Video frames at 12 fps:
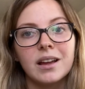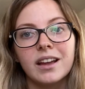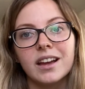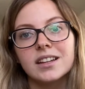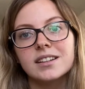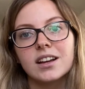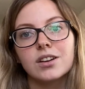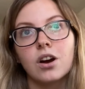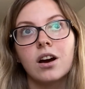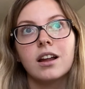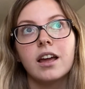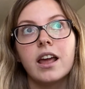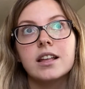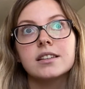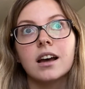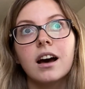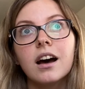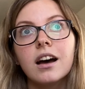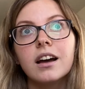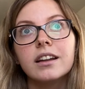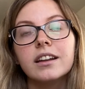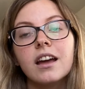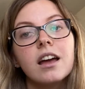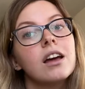And I got a
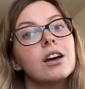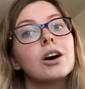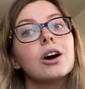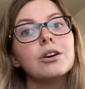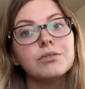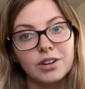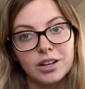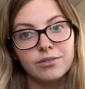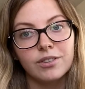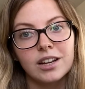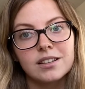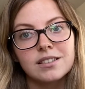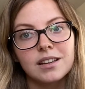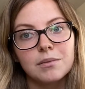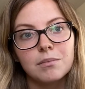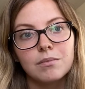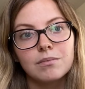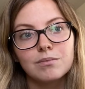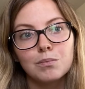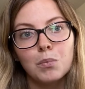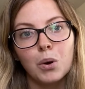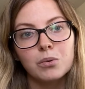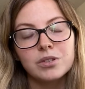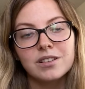ton of great friends. Like
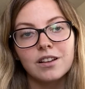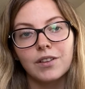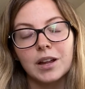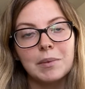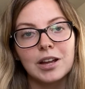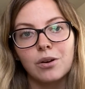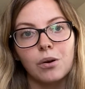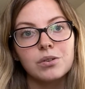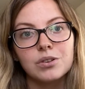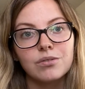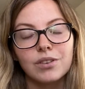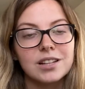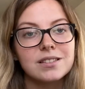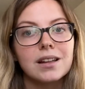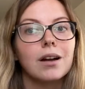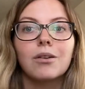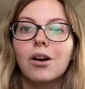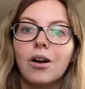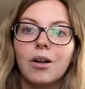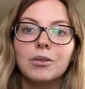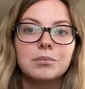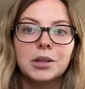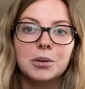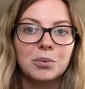most of like my go-to friends now are all
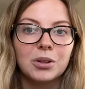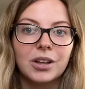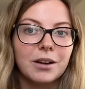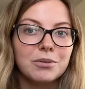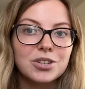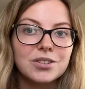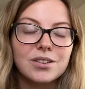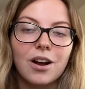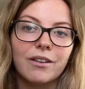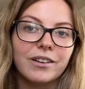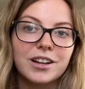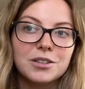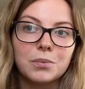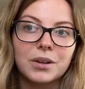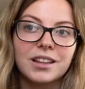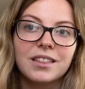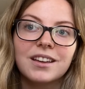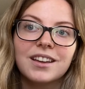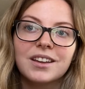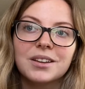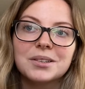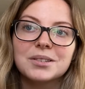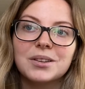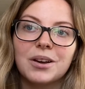people I was just RAs with.
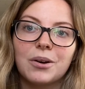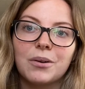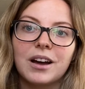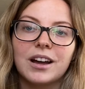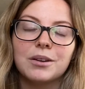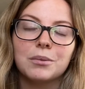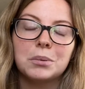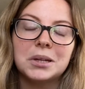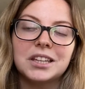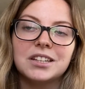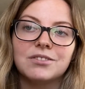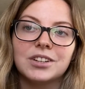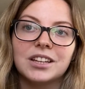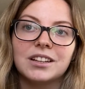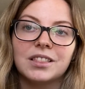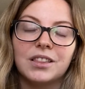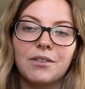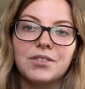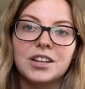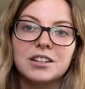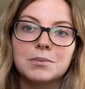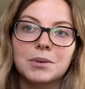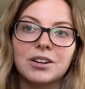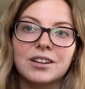So I really, really loved the
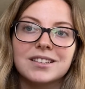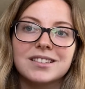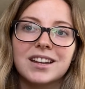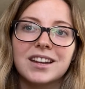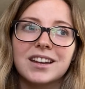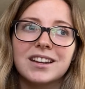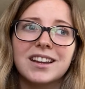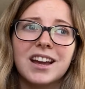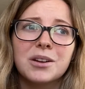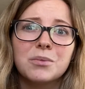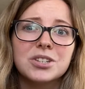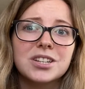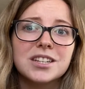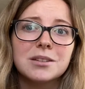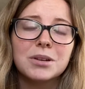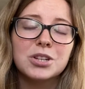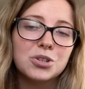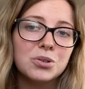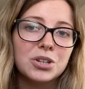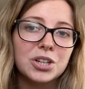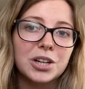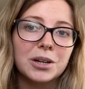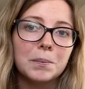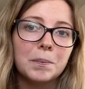experience and I kind of wish I did my junior
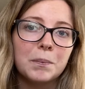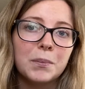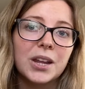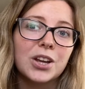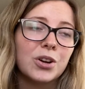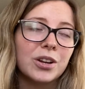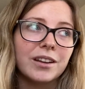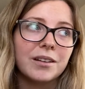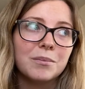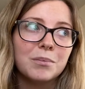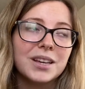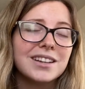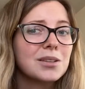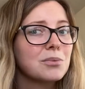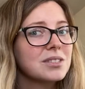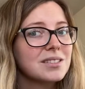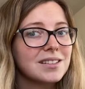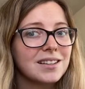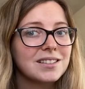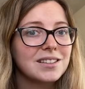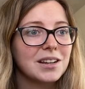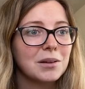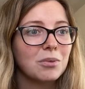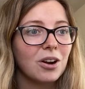year, but I couldn't because I was
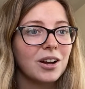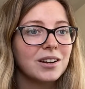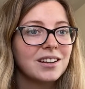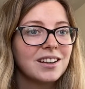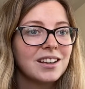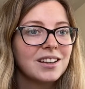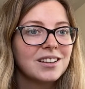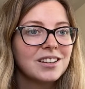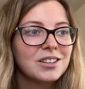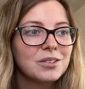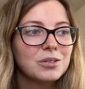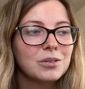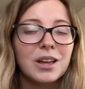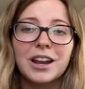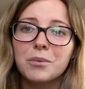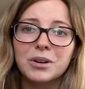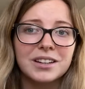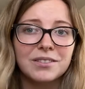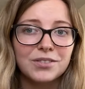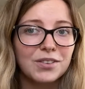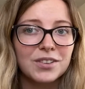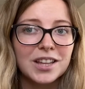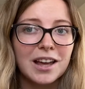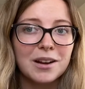study abroad and I wouldn't have
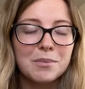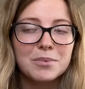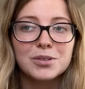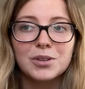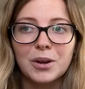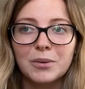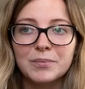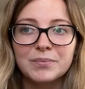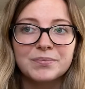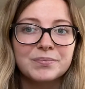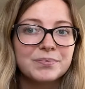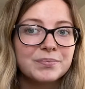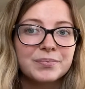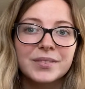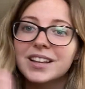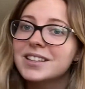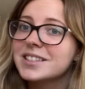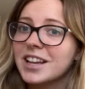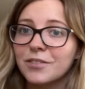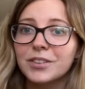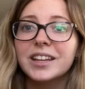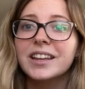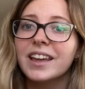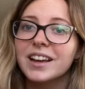given that up. So
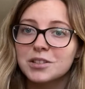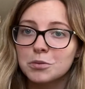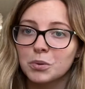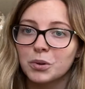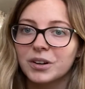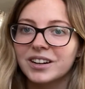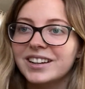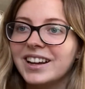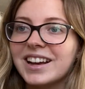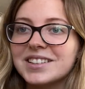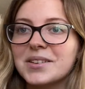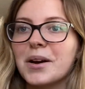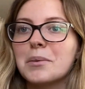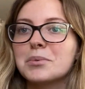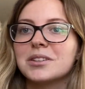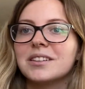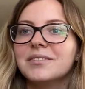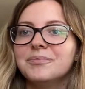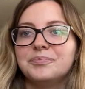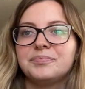definitely explore it as an option.